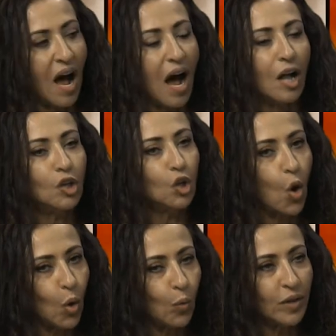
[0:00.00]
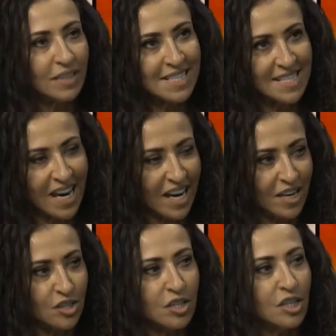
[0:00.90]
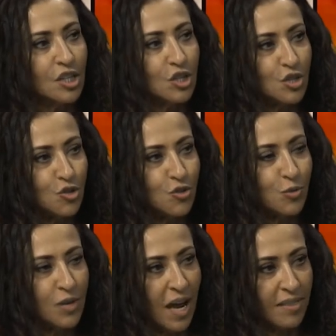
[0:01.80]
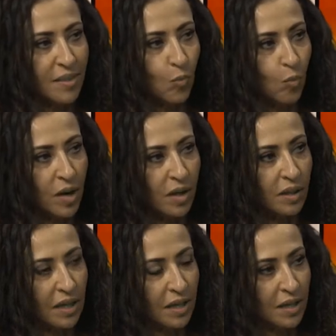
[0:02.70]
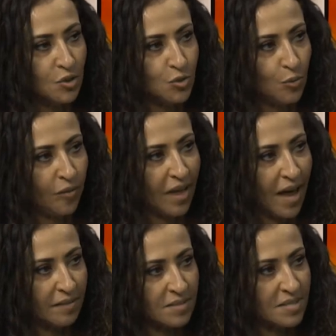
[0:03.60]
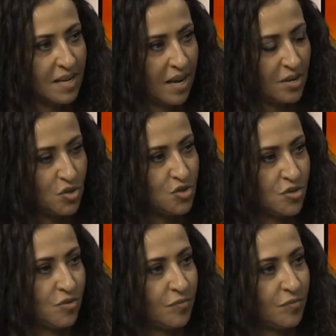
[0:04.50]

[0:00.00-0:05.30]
how long will it take to get the will into that stage?